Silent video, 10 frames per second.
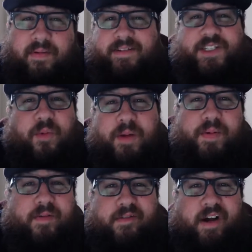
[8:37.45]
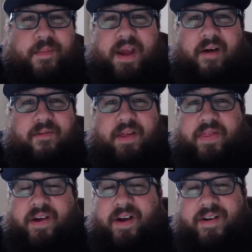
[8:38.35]
so many people have been coming out with
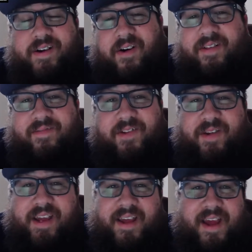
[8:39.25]
Call of Duty.